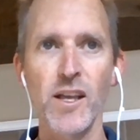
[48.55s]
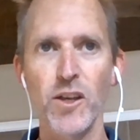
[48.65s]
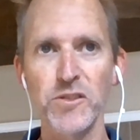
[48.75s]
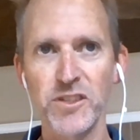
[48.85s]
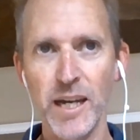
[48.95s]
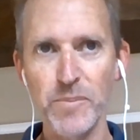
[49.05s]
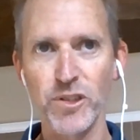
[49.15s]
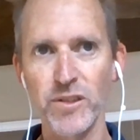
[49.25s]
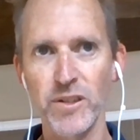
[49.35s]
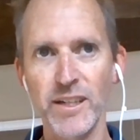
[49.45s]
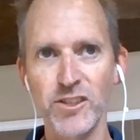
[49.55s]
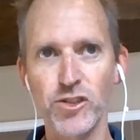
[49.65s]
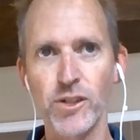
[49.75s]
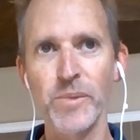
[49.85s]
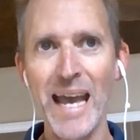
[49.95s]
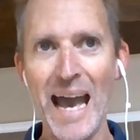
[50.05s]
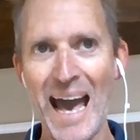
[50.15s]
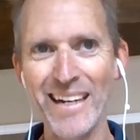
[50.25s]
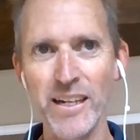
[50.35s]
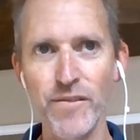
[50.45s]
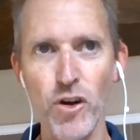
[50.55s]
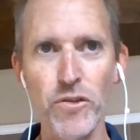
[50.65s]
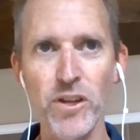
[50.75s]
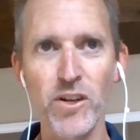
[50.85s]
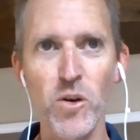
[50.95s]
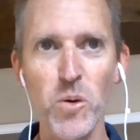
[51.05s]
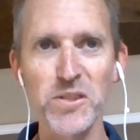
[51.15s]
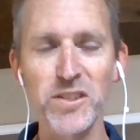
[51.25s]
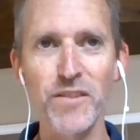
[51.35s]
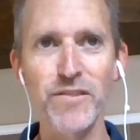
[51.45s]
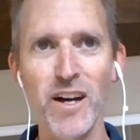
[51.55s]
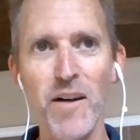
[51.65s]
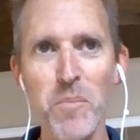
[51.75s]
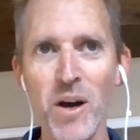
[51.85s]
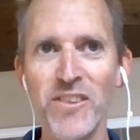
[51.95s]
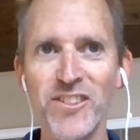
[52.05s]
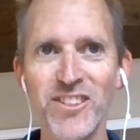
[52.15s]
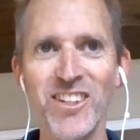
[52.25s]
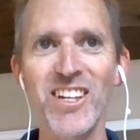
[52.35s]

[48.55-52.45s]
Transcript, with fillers: those steps are extremely additive over the course of months to